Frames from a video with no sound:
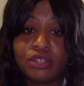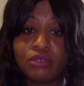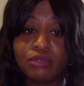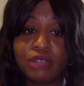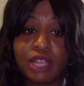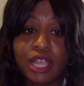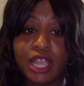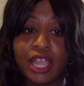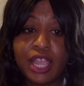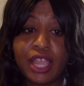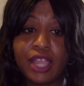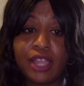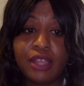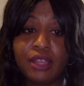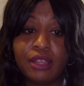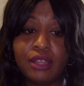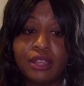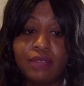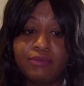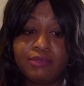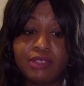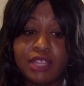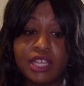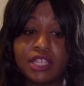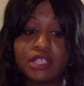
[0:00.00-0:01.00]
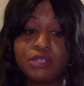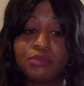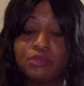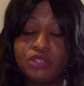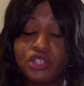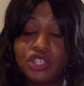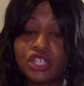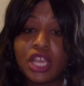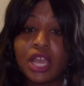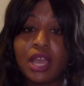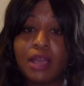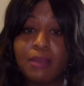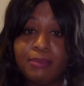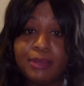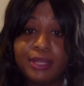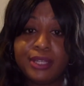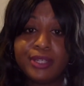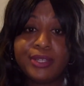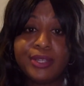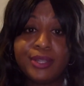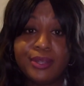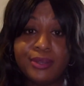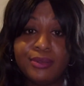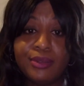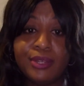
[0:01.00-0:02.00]
Okay, if that's what y'all
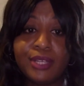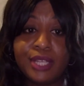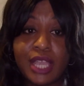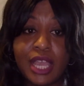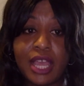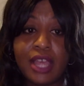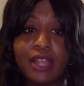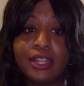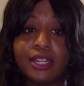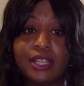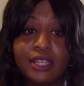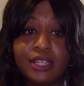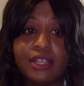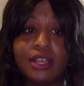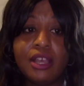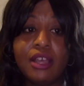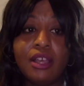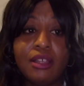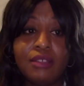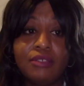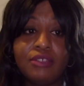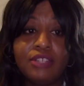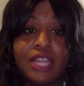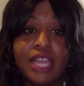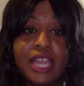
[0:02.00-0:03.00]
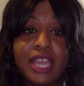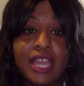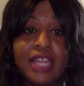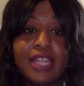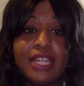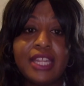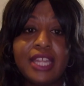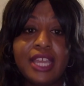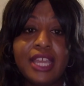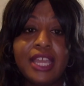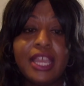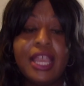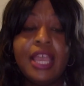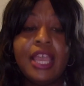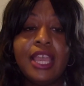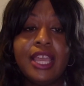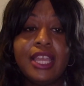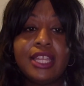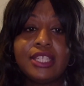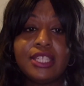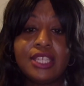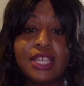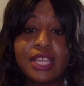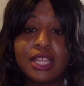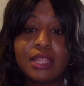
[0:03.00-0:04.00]
been doing, y'all need to go on down there
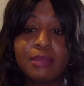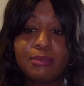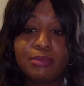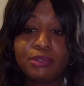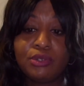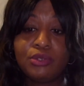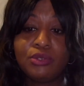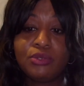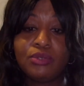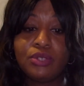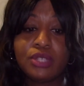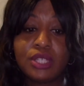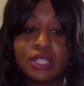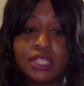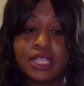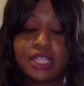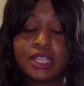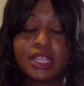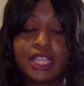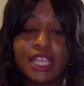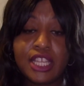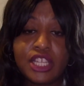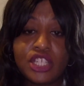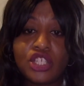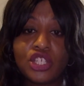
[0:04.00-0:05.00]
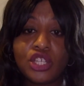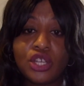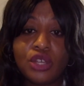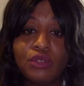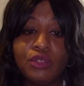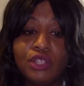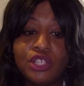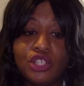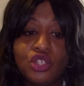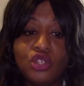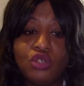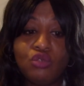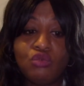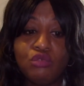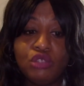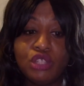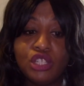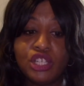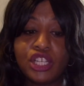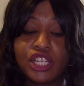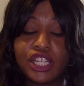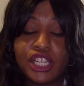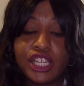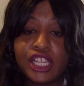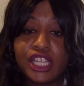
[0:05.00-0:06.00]
and tell the producers at that show that you
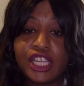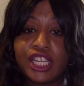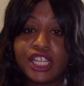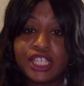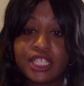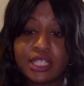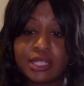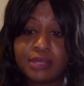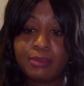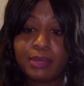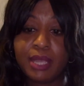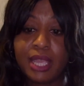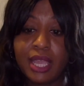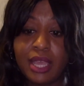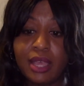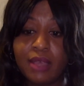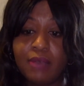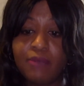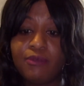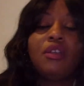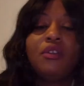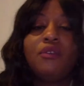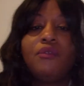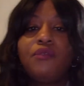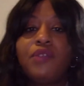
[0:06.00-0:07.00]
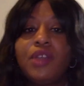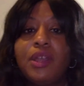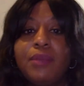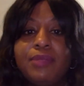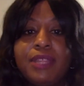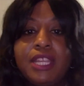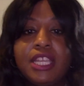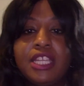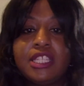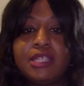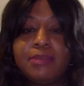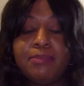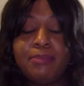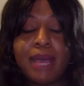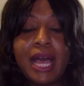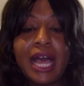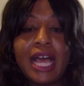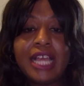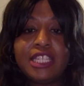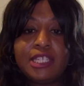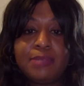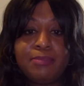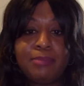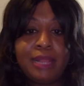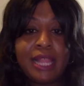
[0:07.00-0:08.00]
looking to get some help from these
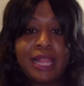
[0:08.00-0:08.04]
botched